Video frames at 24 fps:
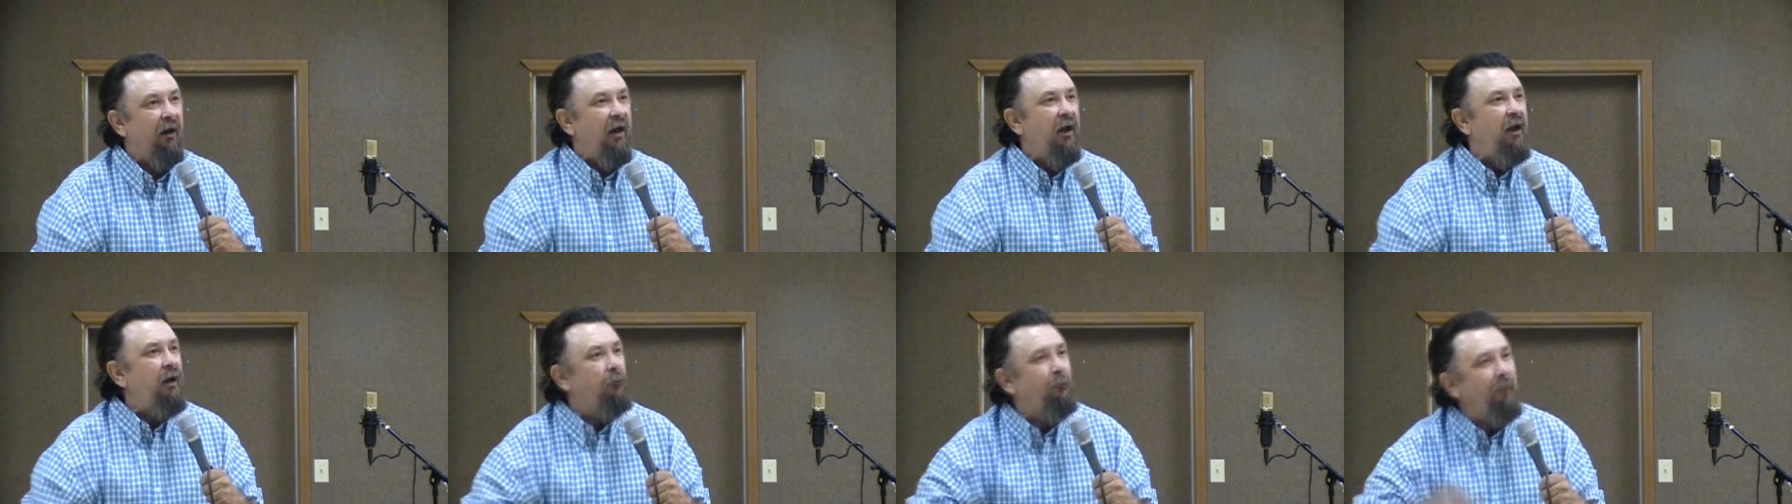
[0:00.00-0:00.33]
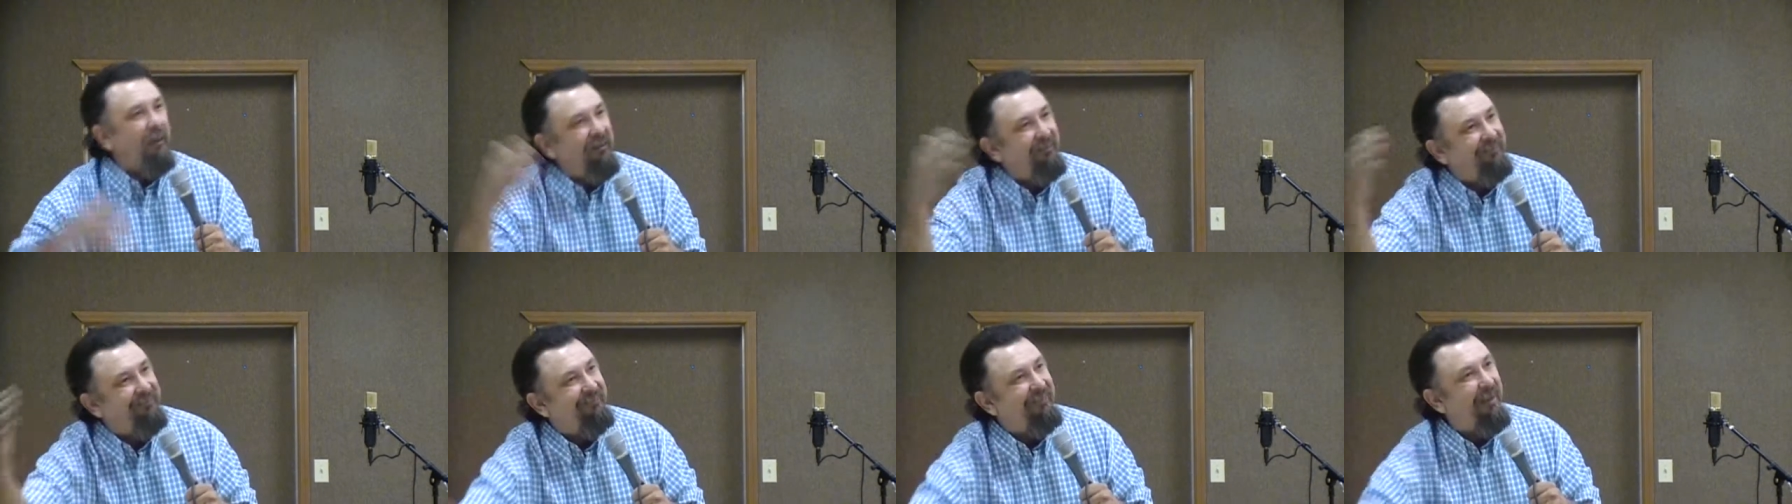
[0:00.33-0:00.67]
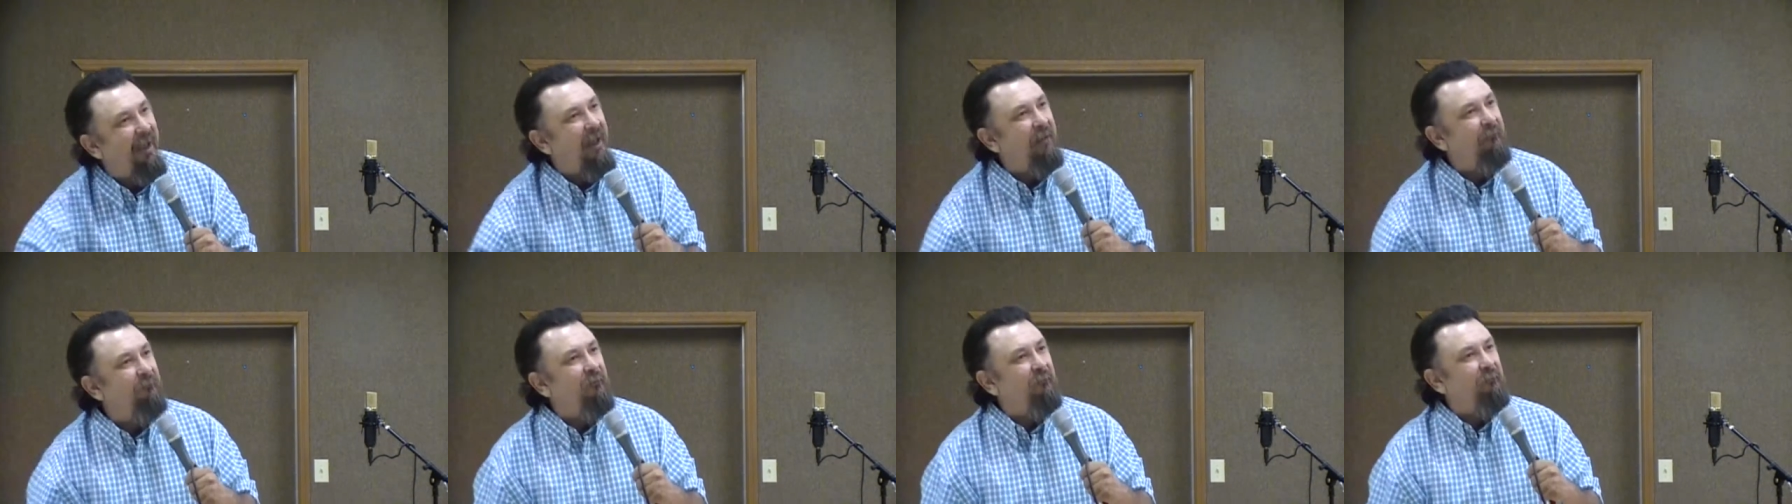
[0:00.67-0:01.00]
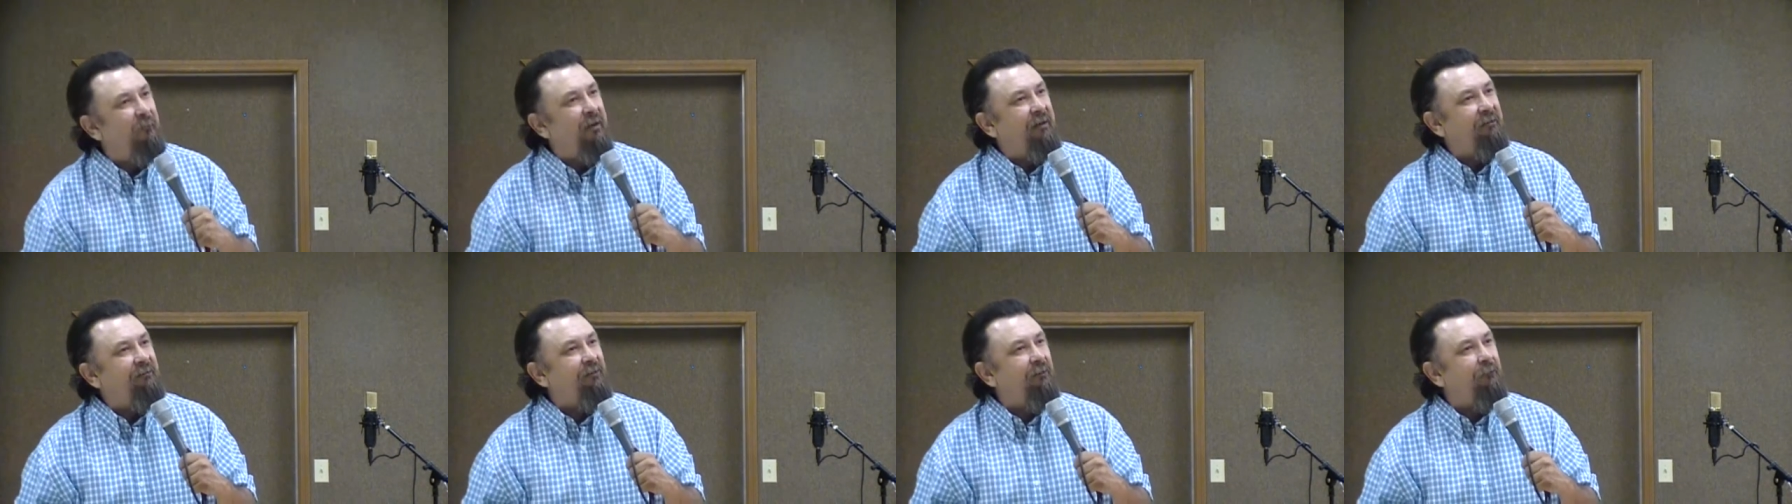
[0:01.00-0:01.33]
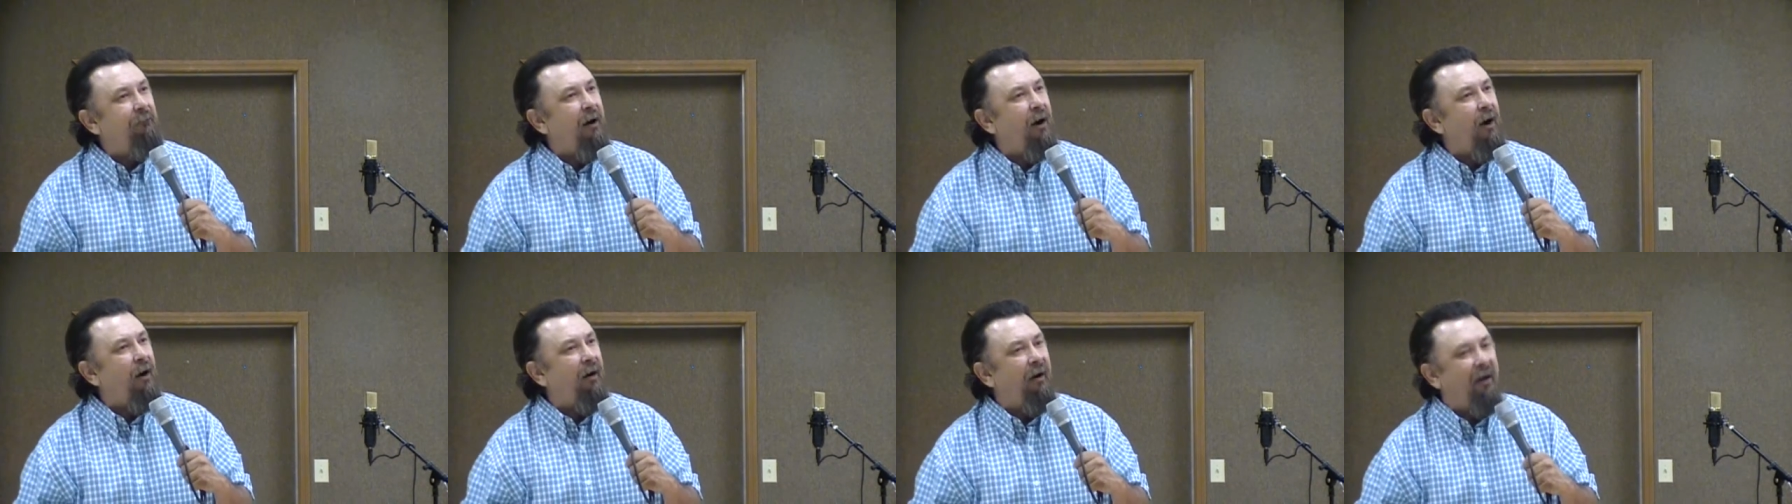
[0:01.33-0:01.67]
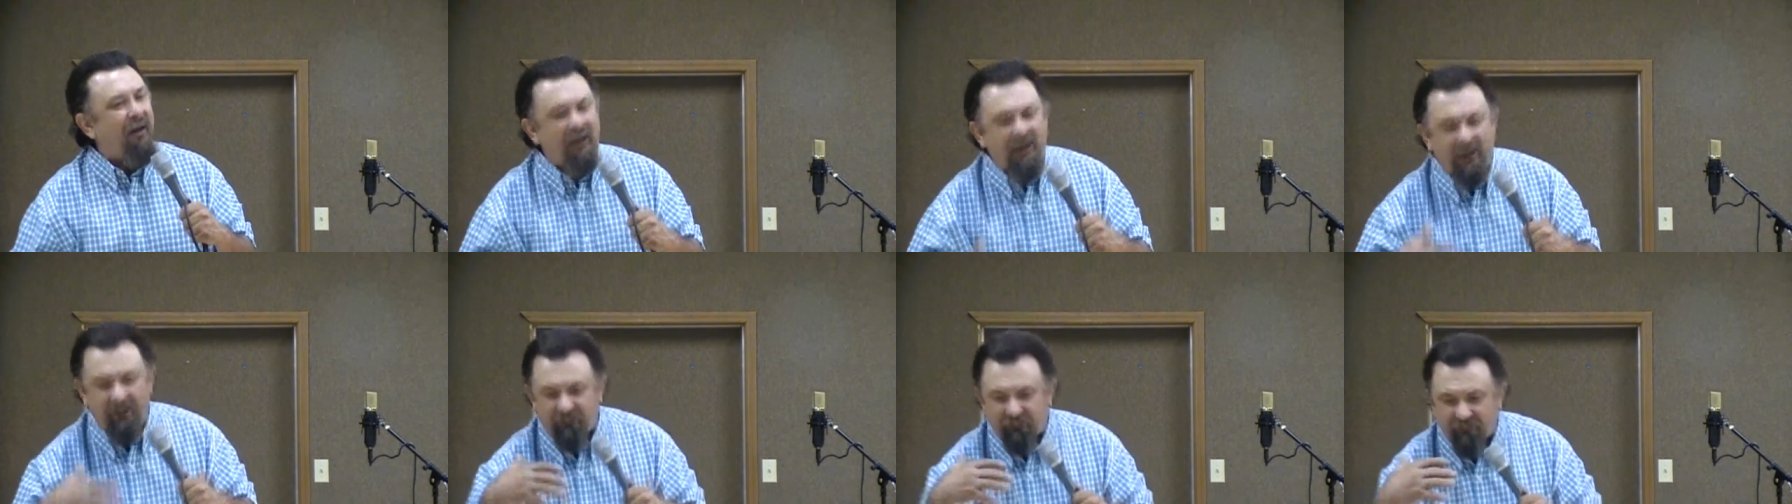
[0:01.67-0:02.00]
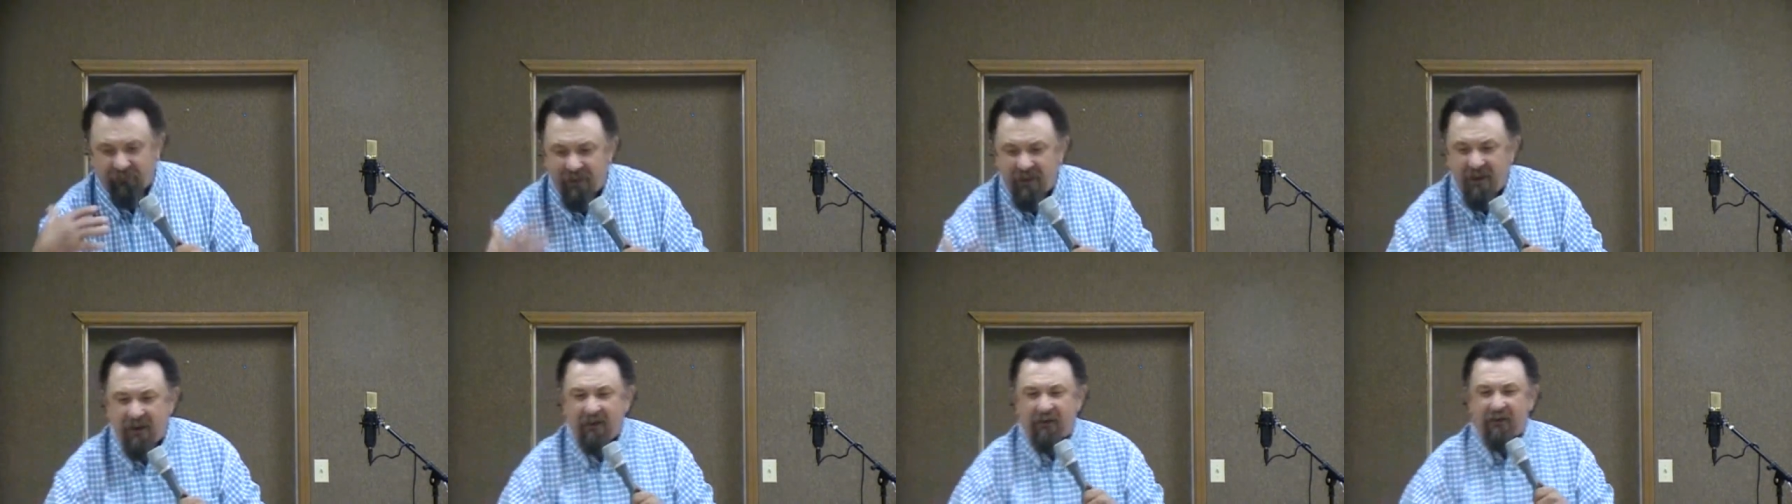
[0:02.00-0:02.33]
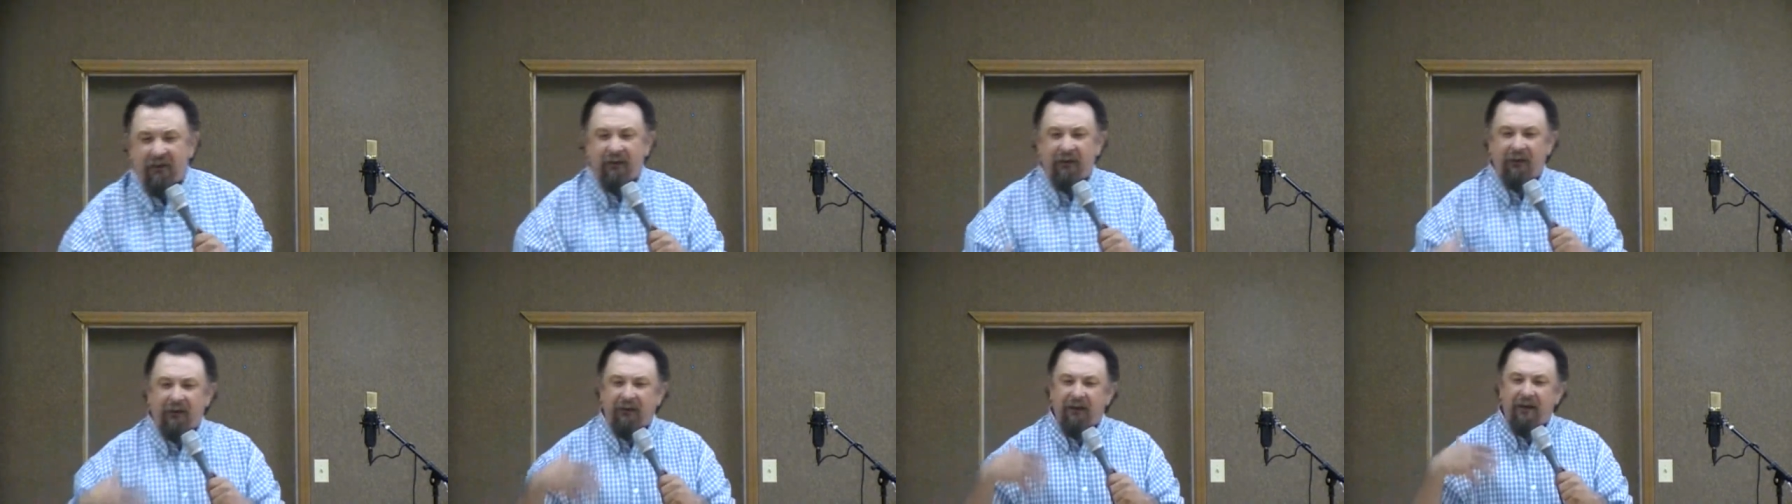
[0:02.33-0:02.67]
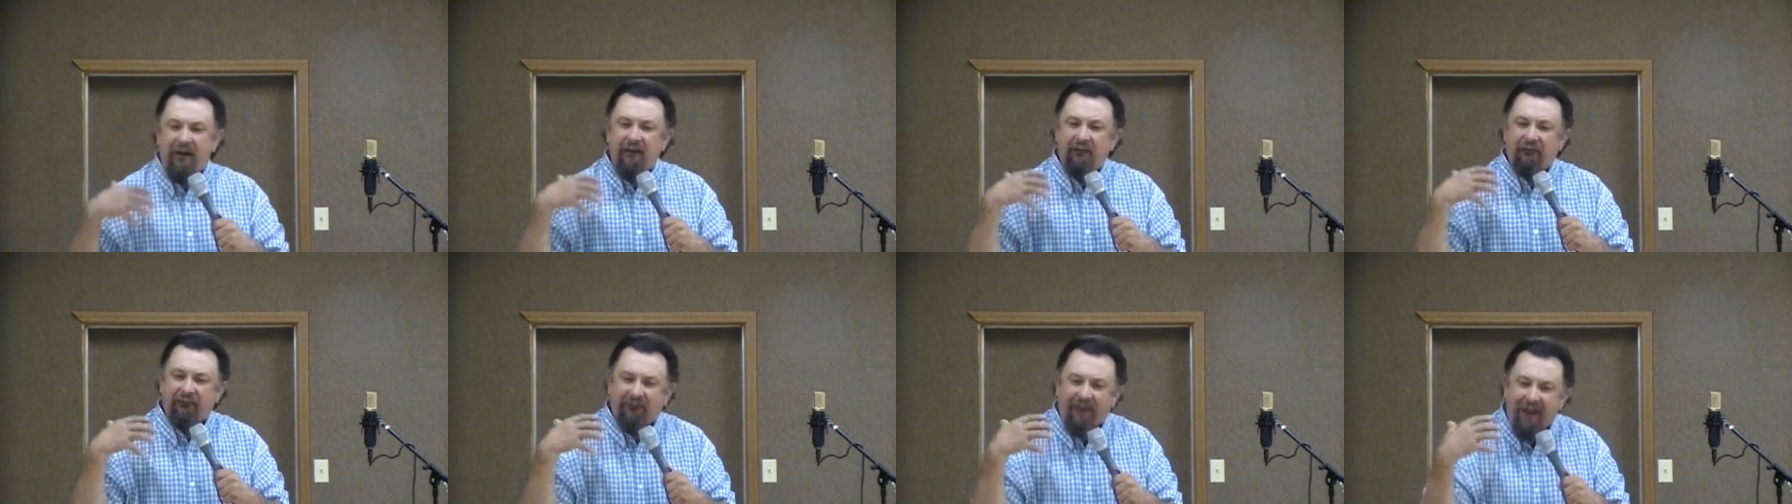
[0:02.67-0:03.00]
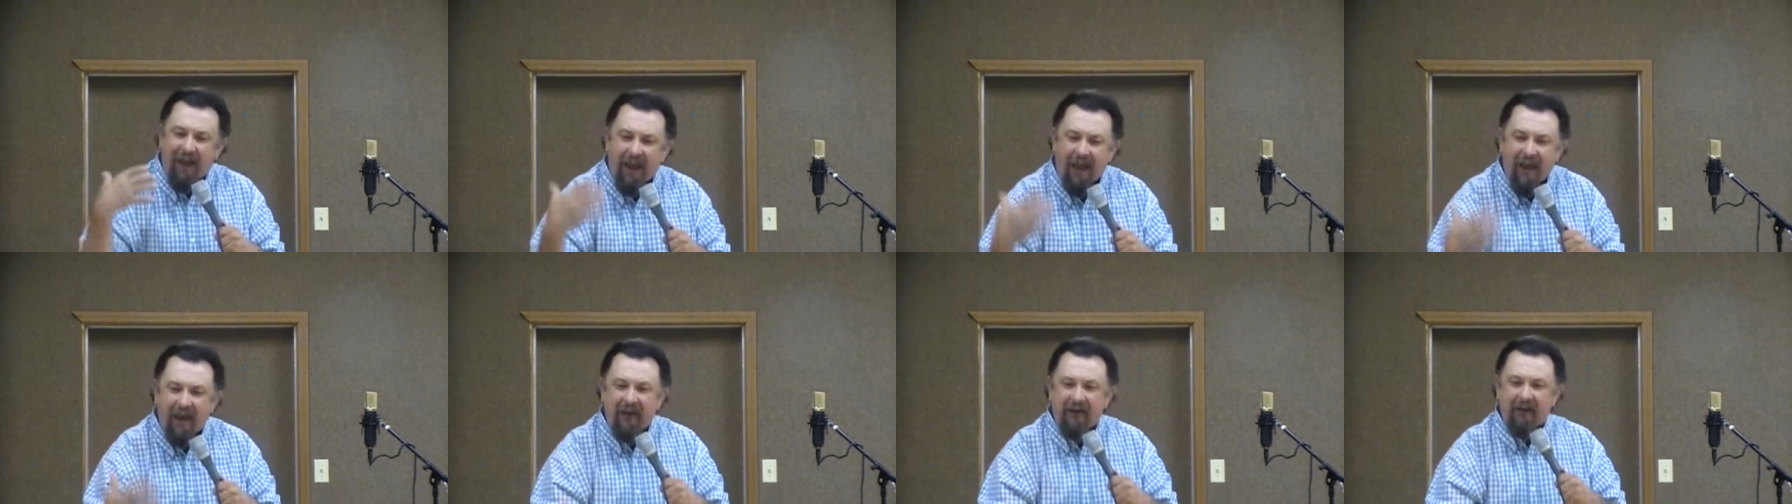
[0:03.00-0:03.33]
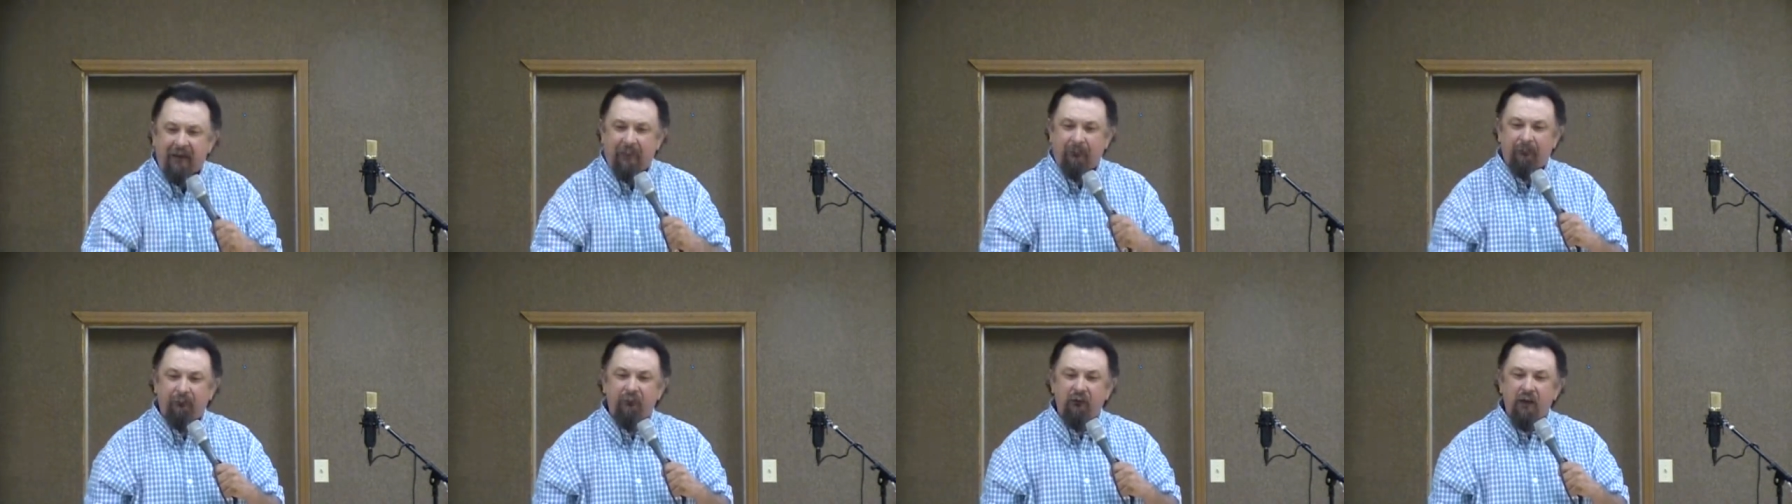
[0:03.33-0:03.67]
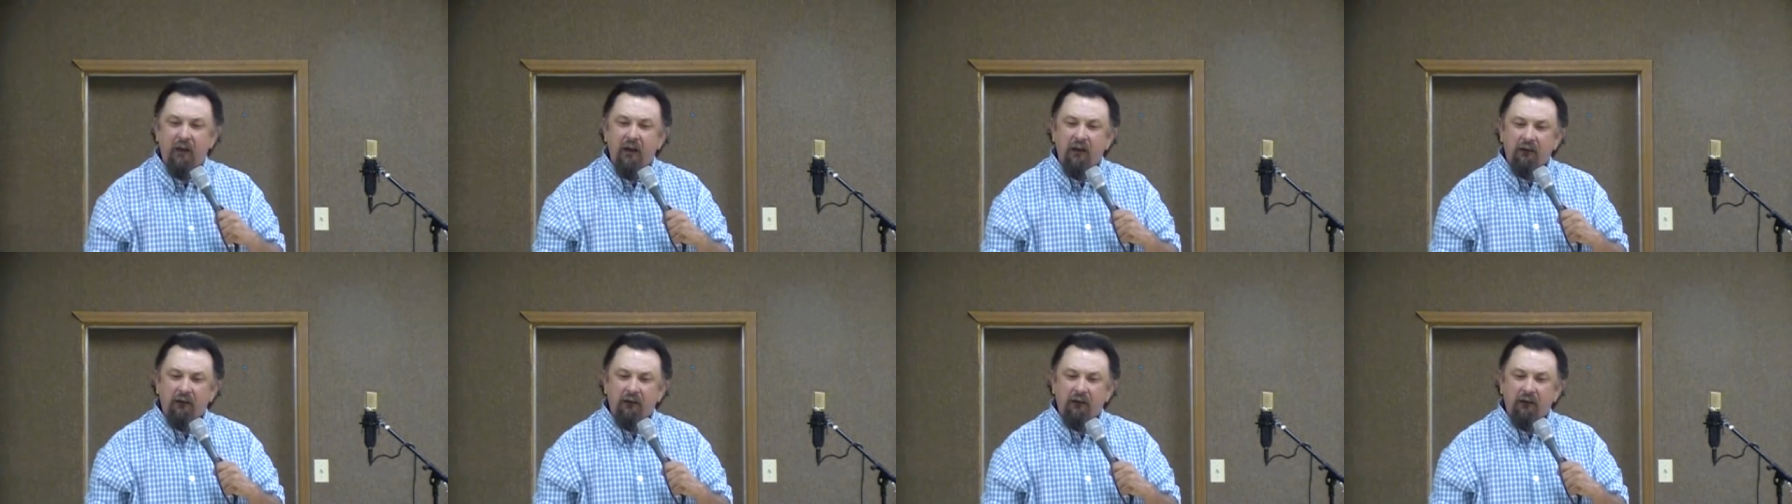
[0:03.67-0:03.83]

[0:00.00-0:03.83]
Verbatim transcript: He'll be saving me tomorrow. He's leading and he's guiding.